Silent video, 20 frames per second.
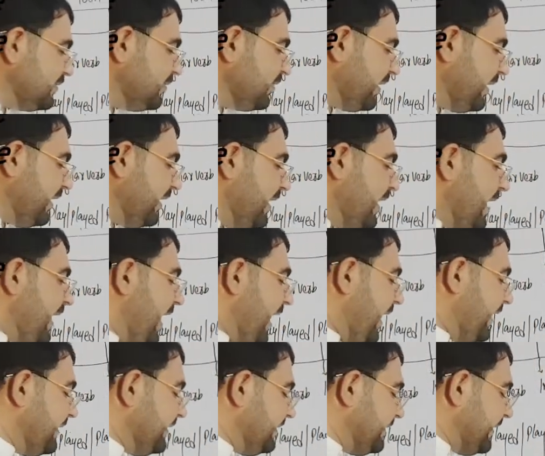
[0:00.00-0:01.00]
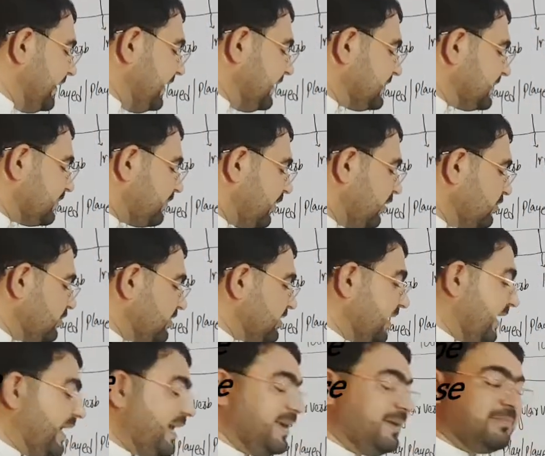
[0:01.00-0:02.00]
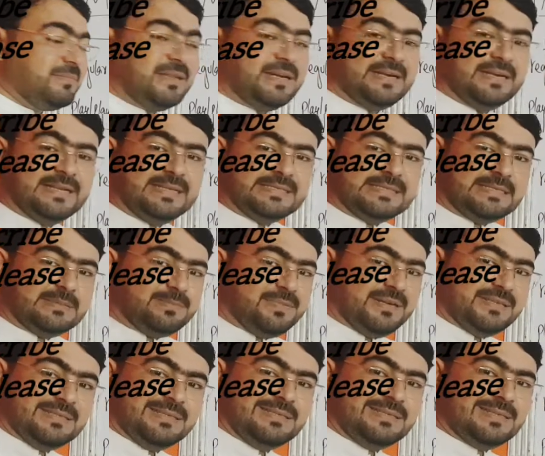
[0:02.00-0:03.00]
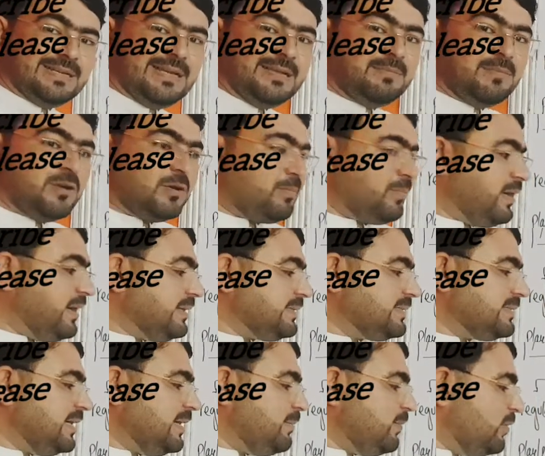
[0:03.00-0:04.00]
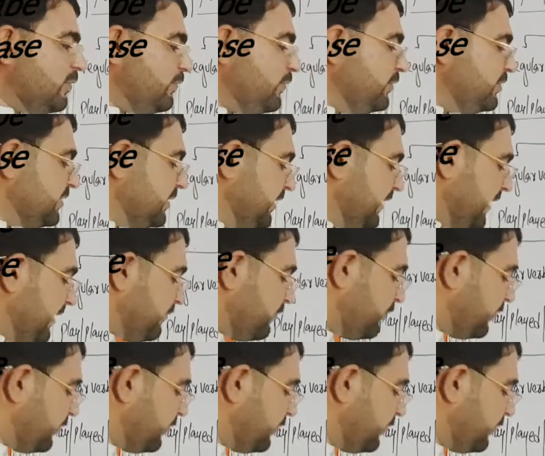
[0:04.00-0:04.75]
Okay, and it tells about time, that is it present time or past time or future time.